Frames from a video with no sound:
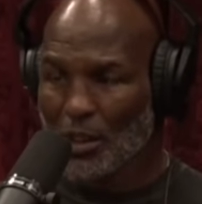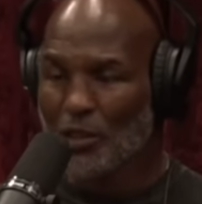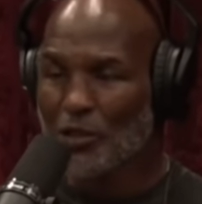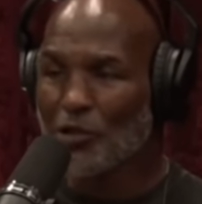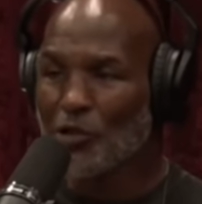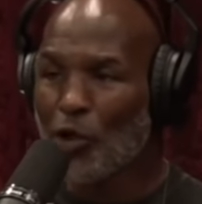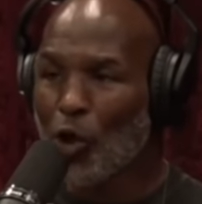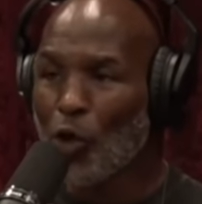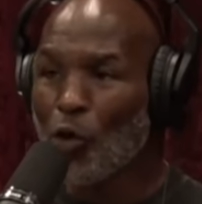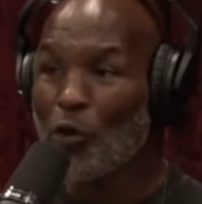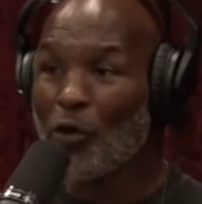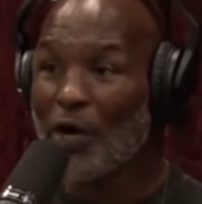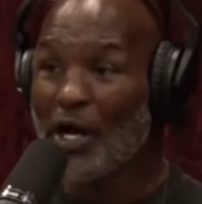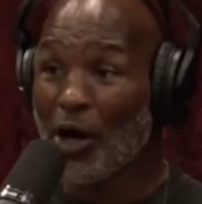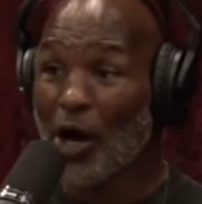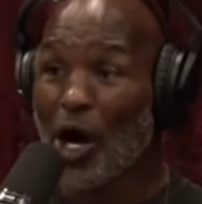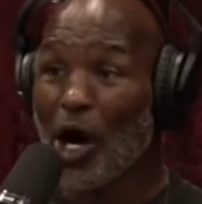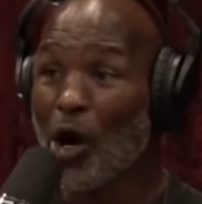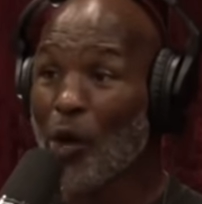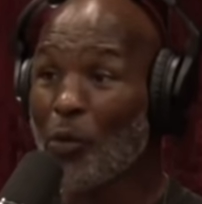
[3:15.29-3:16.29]
You know who they
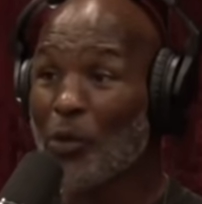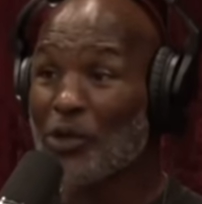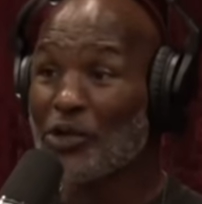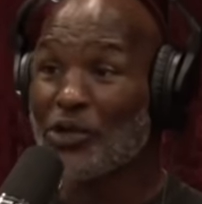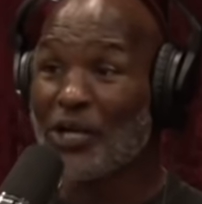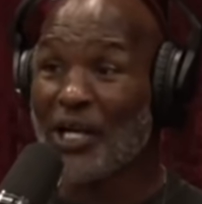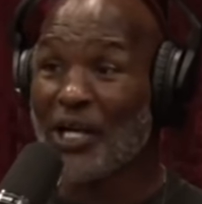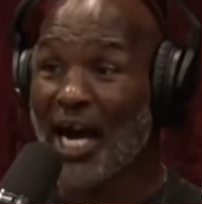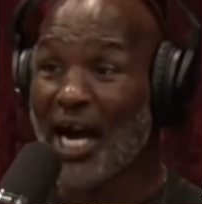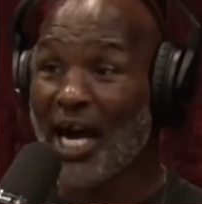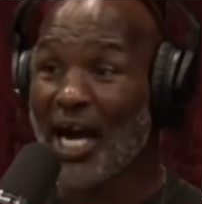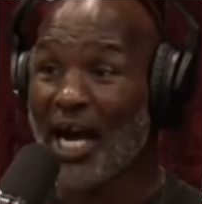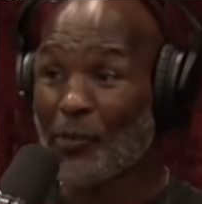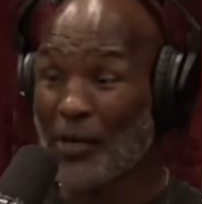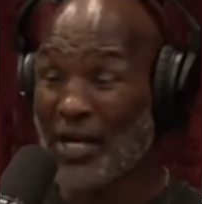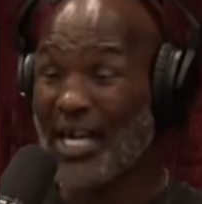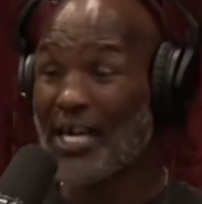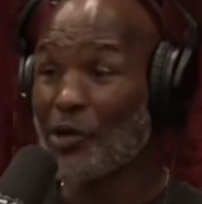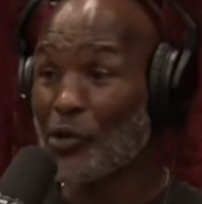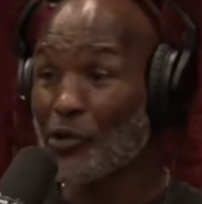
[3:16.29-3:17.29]
are when they
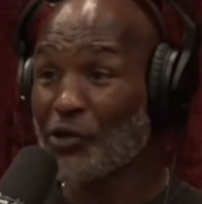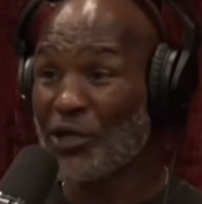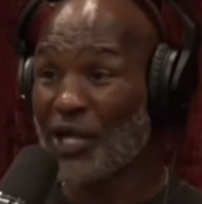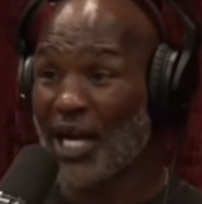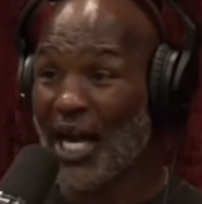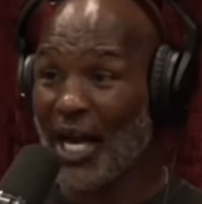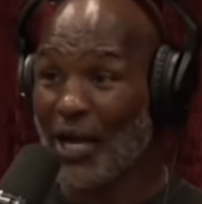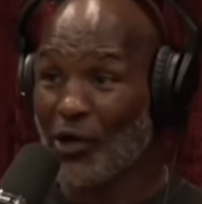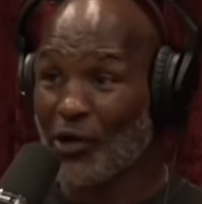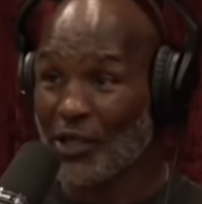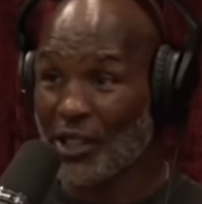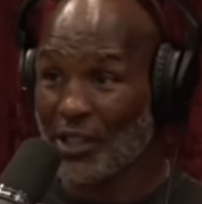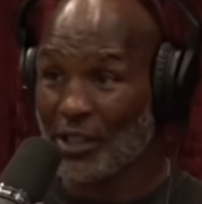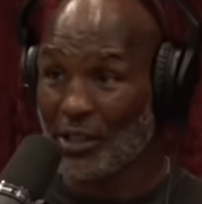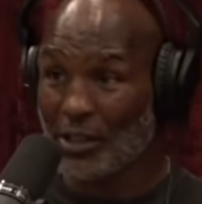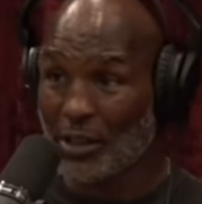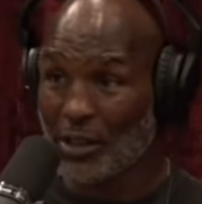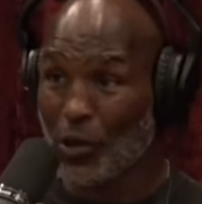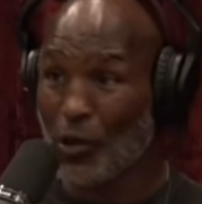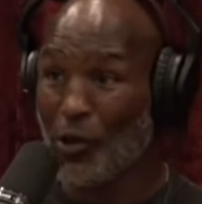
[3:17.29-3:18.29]
know you're not
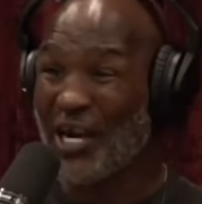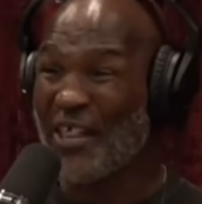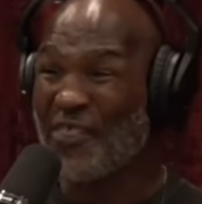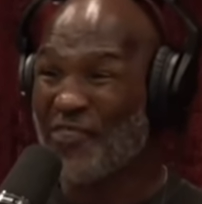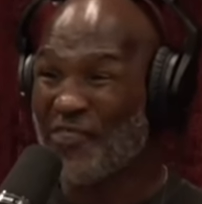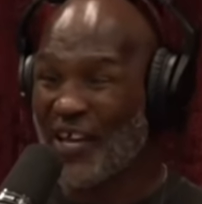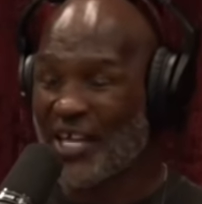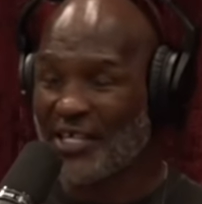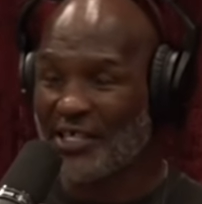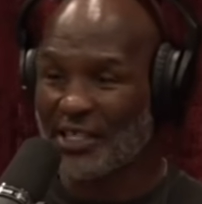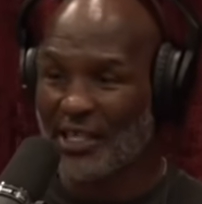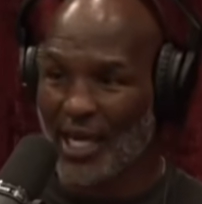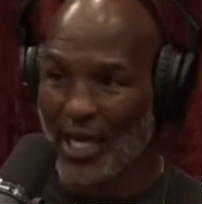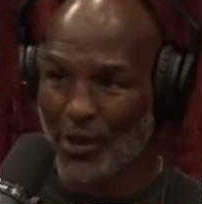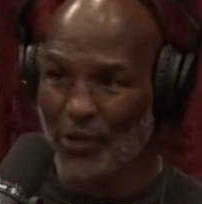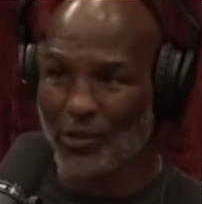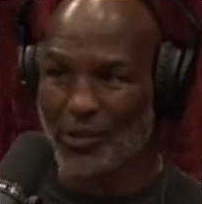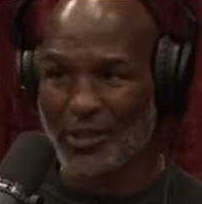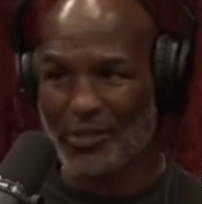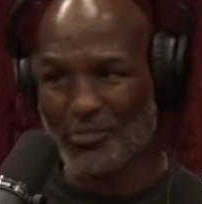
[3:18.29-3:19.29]
looking, or they think you're
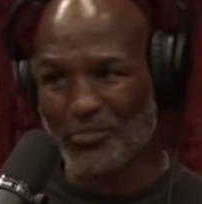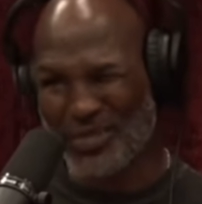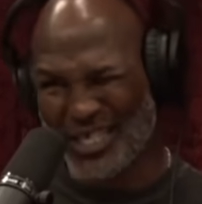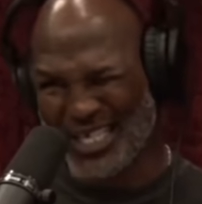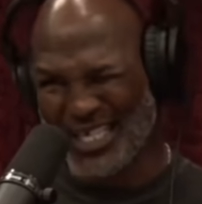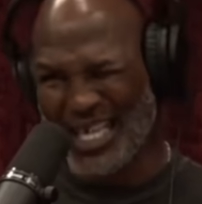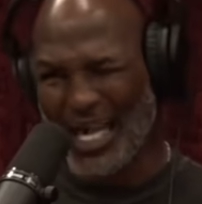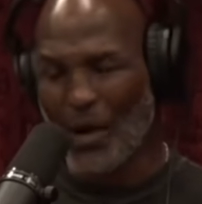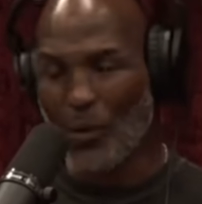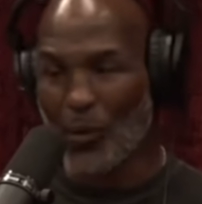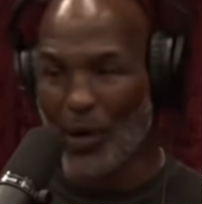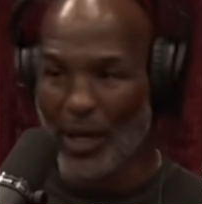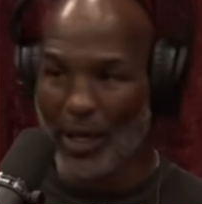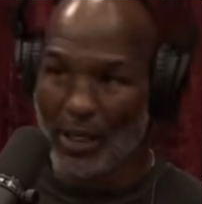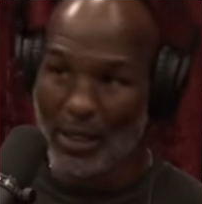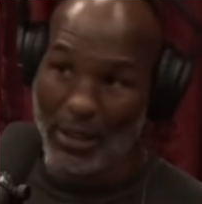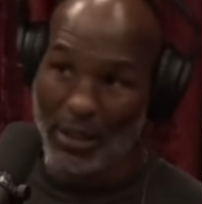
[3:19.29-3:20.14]
not looking, put it that way.